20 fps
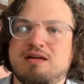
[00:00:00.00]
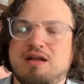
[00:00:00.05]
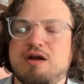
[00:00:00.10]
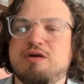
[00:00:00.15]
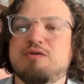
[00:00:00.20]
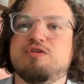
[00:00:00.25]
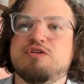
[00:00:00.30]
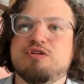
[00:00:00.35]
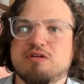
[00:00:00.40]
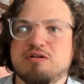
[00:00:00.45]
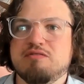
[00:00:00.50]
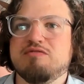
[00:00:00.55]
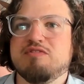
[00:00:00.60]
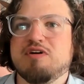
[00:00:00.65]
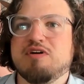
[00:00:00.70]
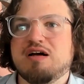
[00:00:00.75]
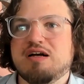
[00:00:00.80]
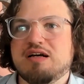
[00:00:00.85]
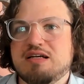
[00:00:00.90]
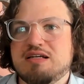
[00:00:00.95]
coach and
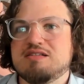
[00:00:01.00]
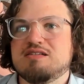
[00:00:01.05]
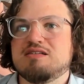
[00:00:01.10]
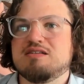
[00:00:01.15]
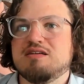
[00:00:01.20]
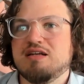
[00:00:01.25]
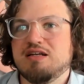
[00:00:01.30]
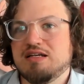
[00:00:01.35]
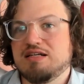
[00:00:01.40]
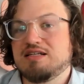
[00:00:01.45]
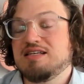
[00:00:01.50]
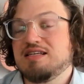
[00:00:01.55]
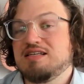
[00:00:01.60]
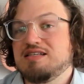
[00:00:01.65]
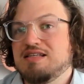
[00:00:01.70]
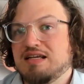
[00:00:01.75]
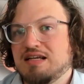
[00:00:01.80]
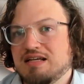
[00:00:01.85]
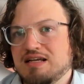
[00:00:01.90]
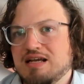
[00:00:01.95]
advise an
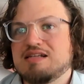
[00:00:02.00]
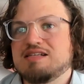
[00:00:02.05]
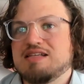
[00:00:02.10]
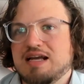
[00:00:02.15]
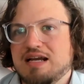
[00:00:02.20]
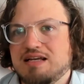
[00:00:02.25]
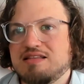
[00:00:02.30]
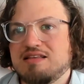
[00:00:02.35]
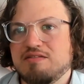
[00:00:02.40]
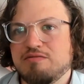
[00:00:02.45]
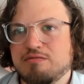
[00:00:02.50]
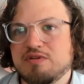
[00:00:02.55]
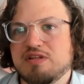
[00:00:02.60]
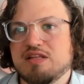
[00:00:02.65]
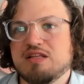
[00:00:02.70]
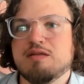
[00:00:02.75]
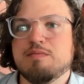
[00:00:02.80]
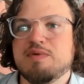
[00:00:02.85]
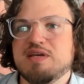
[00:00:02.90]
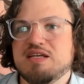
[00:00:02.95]
existing executive
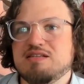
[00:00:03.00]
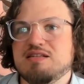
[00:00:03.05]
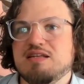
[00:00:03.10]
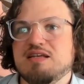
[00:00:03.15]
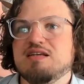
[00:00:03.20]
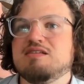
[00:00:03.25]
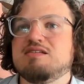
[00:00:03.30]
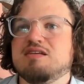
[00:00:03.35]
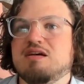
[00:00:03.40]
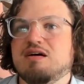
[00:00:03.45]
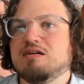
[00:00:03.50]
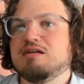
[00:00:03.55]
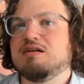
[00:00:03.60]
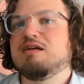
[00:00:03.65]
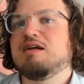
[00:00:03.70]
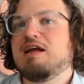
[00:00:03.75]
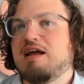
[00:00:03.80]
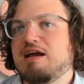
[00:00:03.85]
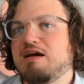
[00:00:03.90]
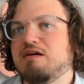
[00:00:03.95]
within the business on
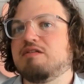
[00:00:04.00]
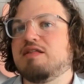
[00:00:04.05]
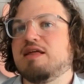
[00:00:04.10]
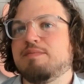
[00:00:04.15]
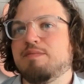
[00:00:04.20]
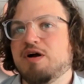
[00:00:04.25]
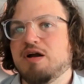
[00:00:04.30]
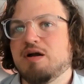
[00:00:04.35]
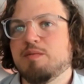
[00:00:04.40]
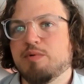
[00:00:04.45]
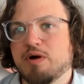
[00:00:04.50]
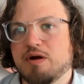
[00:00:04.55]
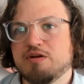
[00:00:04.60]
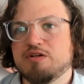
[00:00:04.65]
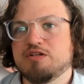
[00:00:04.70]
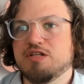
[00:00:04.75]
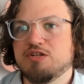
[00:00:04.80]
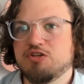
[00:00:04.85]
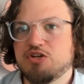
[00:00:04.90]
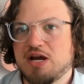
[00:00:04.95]
how they might
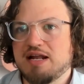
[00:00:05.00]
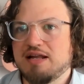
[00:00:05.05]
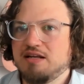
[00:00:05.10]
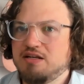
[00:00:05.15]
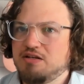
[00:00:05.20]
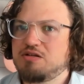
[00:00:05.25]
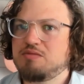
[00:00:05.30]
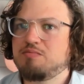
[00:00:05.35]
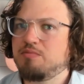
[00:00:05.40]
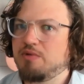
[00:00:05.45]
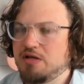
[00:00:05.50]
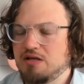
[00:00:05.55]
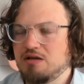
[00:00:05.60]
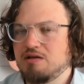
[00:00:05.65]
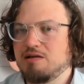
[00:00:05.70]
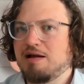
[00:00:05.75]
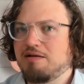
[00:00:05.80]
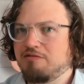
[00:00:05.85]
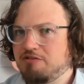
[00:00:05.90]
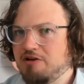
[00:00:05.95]
approach the challenge, but you
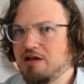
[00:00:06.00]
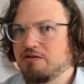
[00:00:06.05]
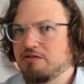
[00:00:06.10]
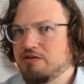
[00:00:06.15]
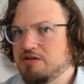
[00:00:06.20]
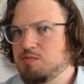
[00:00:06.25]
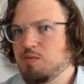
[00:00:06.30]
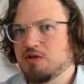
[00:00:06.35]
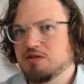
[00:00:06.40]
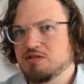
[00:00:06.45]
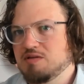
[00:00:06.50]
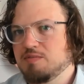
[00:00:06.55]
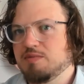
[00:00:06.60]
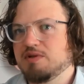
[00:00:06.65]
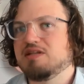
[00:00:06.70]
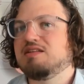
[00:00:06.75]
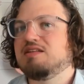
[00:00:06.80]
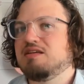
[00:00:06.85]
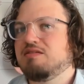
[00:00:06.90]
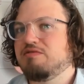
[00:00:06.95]
have no
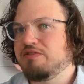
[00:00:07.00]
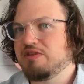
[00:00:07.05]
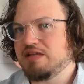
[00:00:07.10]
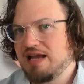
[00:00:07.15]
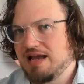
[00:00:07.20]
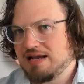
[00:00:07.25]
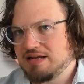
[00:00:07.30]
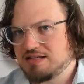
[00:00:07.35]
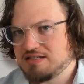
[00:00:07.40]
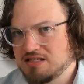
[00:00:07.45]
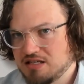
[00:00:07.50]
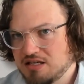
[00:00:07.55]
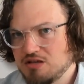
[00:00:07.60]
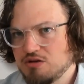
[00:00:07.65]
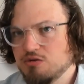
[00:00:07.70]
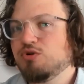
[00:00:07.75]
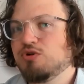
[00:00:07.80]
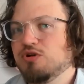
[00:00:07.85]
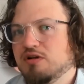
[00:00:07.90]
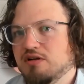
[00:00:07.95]
responsibility for the
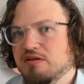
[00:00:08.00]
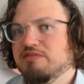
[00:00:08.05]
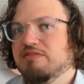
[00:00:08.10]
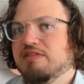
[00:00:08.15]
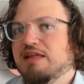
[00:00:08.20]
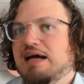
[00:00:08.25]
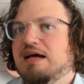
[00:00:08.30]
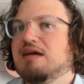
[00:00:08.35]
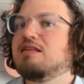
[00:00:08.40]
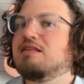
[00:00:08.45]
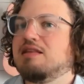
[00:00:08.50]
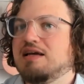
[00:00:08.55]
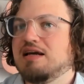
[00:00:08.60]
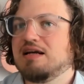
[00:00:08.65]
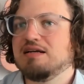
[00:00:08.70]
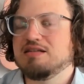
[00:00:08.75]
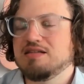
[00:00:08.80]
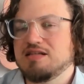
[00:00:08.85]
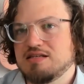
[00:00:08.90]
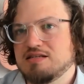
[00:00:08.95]
execution of that. That
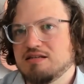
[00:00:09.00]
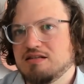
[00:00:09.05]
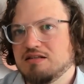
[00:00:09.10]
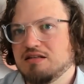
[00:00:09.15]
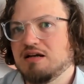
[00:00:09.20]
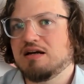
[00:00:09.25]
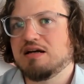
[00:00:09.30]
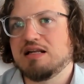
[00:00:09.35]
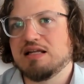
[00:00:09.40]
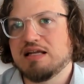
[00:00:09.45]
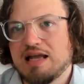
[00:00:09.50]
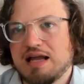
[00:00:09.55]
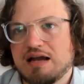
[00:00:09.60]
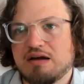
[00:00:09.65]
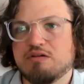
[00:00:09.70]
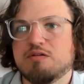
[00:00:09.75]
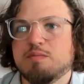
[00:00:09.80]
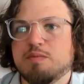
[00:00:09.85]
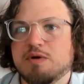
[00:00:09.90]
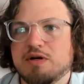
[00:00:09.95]
is entirely
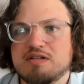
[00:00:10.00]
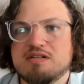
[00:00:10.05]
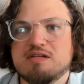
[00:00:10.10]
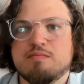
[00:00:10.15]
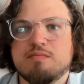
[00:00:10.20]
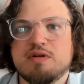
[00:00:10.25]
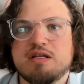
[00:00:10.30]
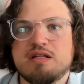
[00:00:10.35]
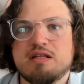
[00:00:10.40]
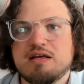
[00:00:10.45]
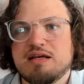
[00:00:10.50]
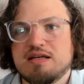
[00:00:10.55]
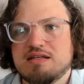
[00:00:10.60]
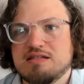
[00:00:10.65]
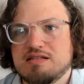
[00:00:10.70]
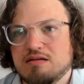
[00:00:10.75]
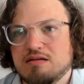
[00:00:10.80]
held by somebody that is